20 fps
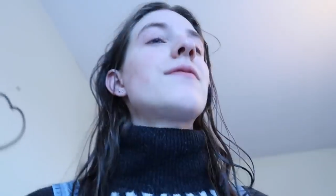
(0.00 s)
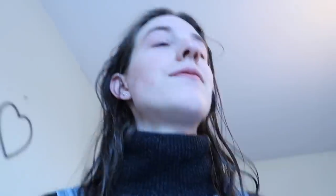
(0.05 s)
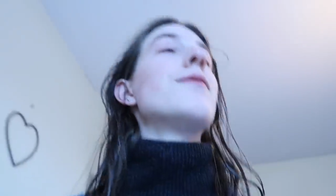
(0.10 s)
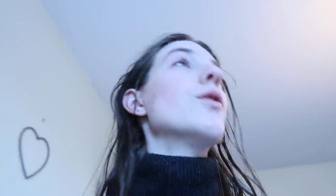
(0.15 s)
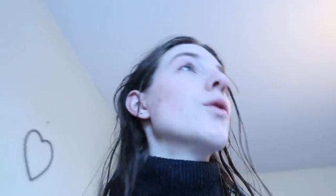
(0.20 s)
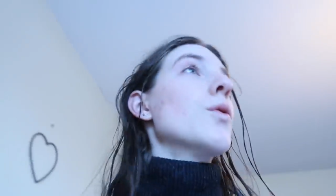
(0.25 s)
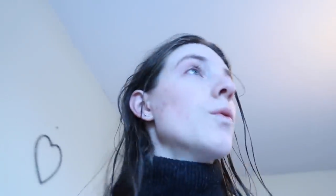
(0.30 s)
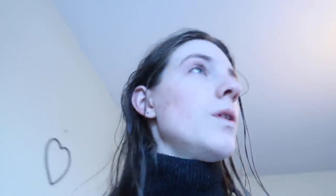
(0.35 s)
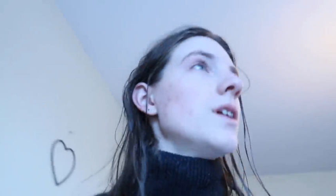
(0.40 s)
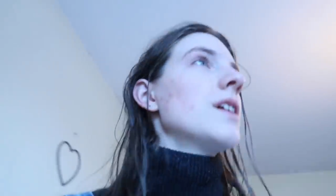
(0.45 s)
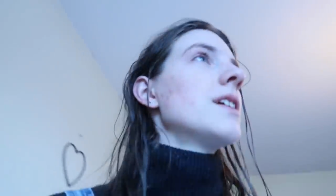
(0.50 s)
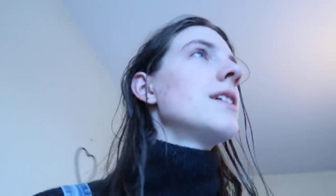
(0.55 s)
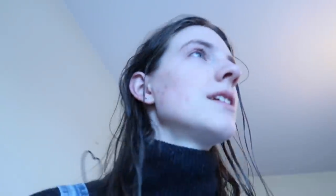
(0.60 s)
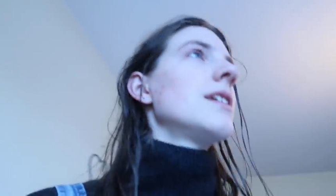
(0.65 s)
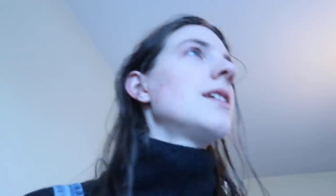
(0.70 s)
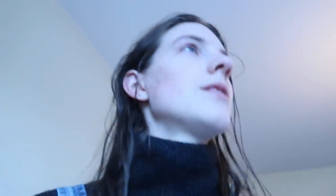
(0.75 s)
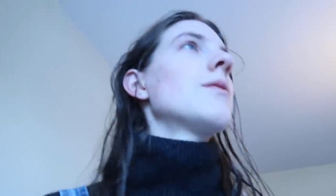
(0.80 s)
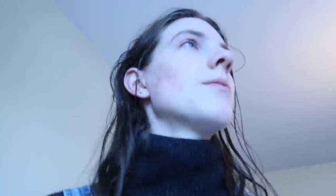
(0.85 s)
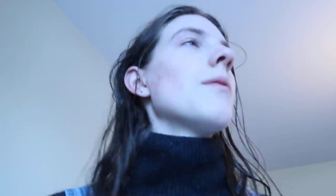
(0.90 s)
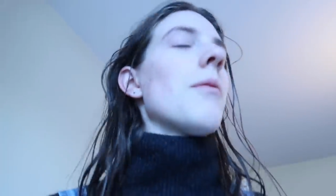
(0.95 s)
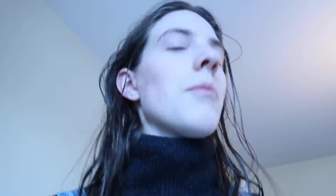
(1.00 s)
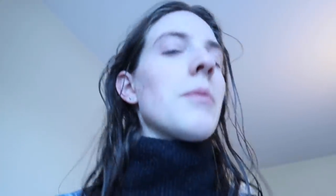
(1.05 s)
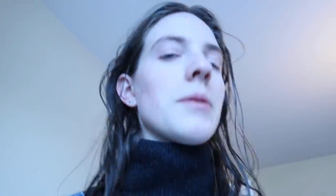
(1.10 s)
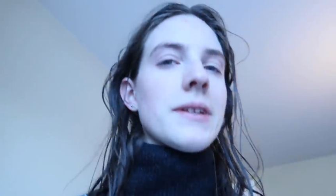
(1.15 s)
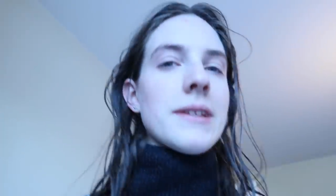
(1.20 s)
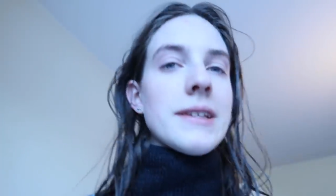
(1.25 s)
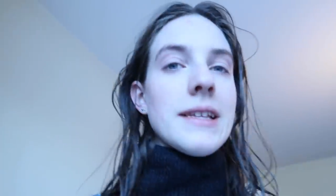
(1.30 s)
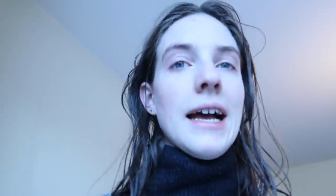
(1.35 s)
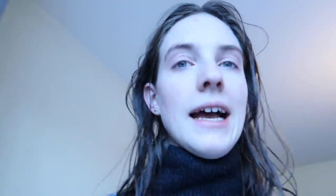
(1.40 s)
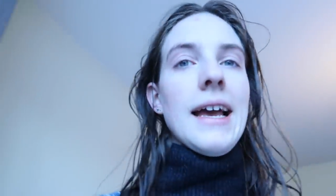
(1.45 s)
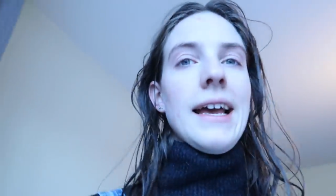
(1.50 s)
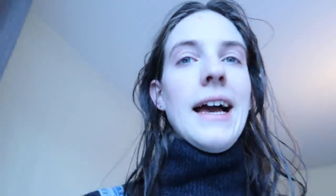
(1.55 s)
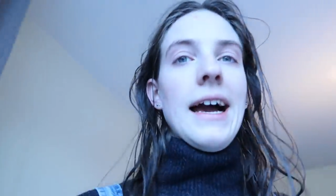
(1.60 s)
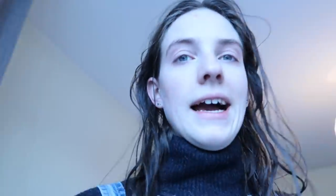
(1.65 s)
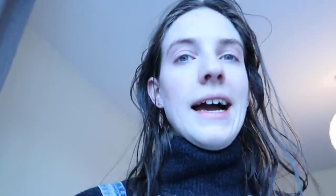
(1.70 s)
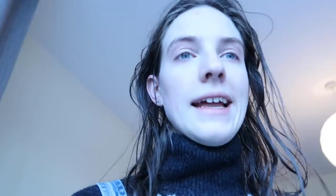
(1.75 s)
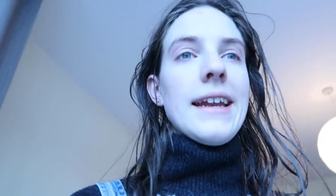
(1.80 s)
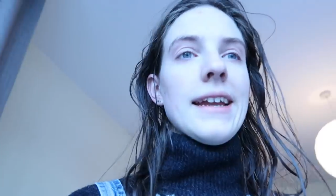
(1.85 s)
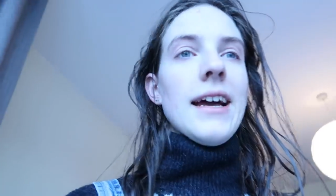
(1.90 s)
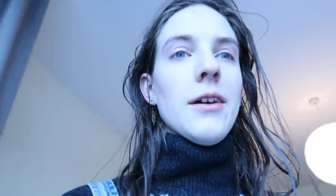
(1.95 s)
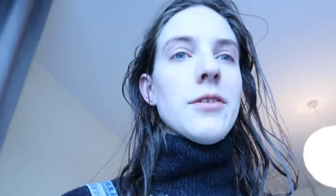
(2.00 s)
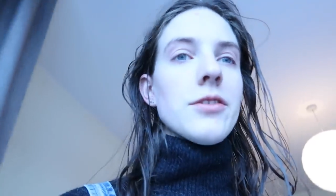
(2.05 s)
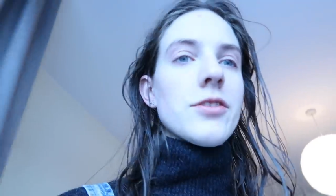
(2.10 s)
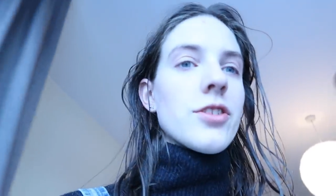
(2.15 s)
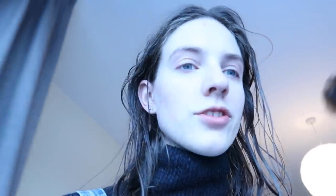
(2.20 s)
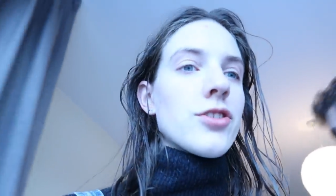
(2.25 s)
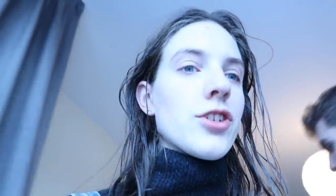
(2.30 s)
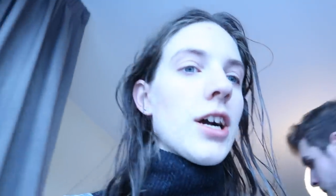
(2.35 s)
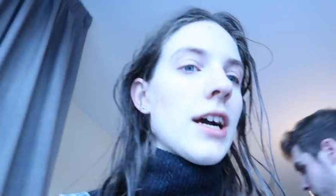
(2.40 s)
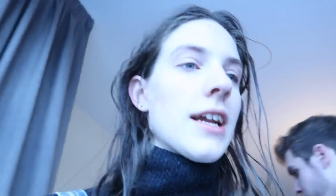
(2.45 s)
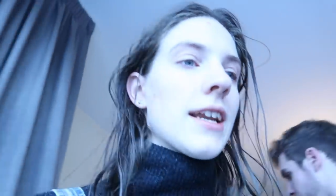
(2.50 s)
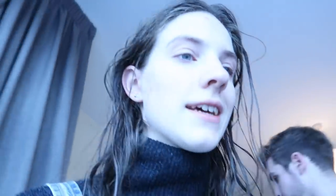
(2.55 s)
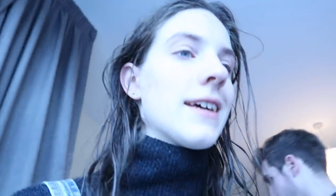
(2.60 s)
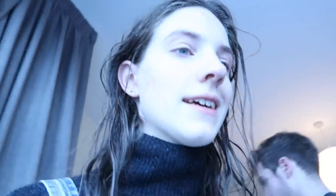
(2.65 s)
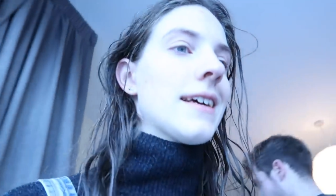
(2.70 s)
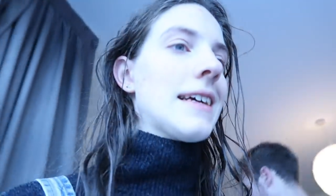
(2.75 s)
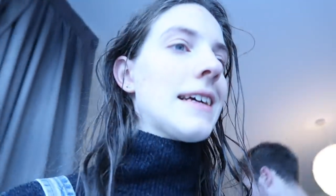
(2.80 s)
fall, one would say, and I was trying to...